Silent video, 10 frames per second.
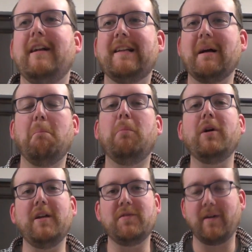He's got
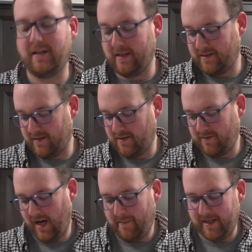boogies running down his
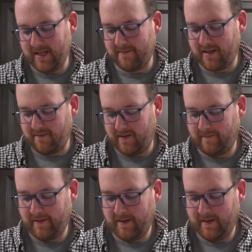nose. How many times, Henry?